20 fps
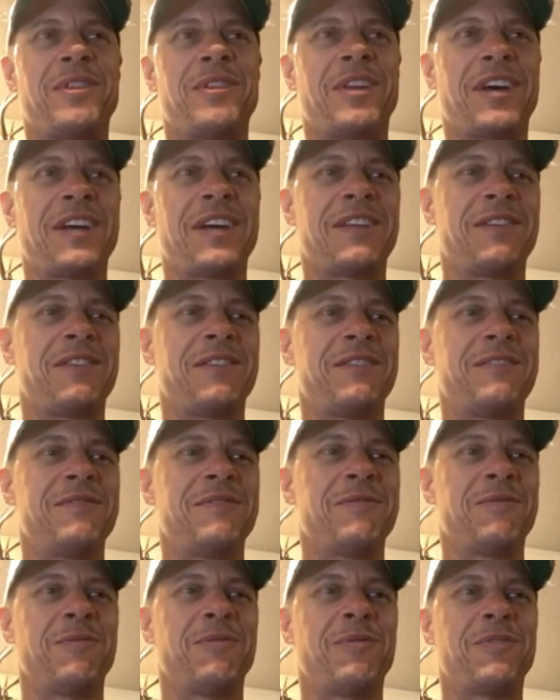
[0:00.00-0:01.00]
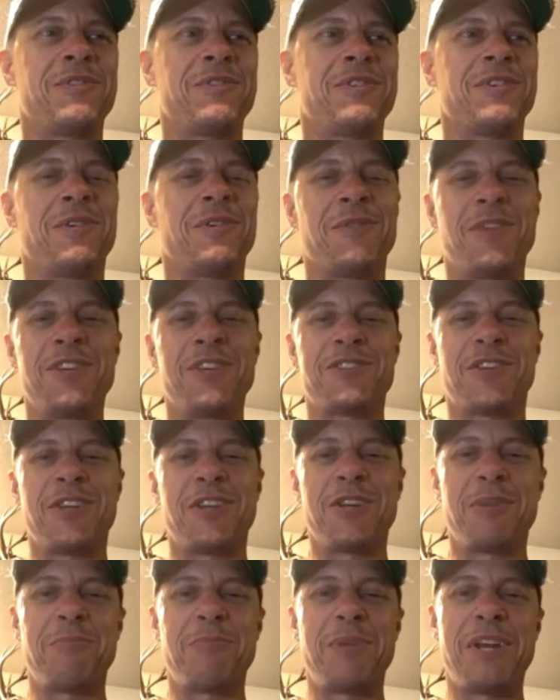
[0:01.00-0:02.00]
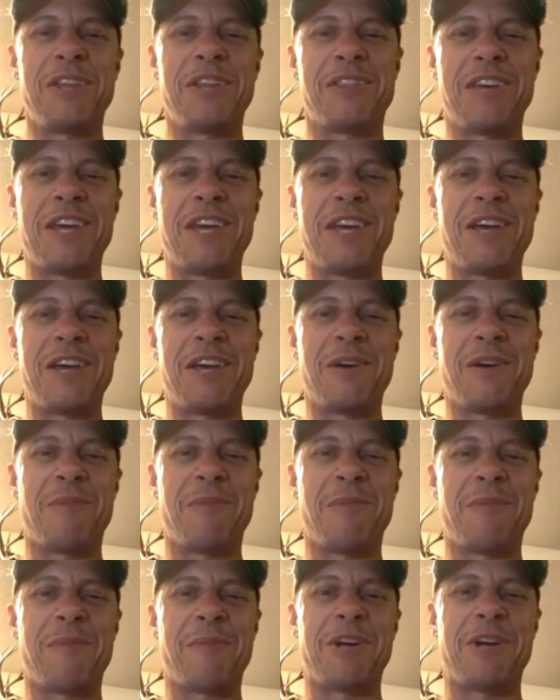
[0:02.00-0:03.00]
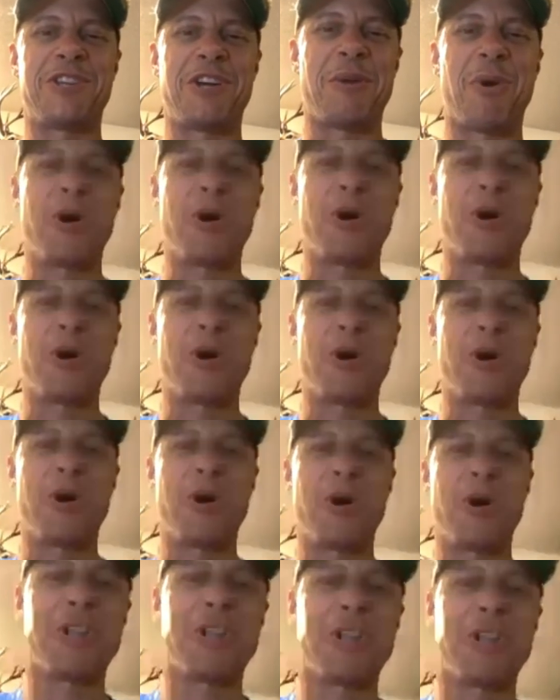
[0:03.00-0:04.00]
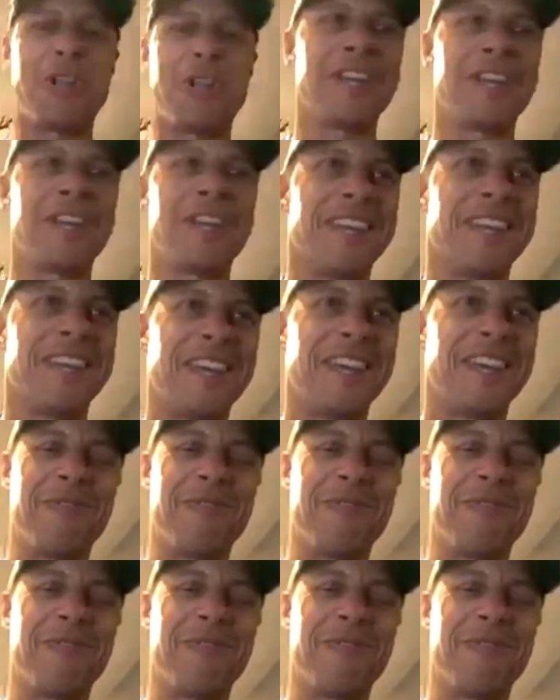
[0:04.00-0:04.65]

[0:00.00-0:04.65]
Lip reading: like this little bitty thing on my chair broke, and it really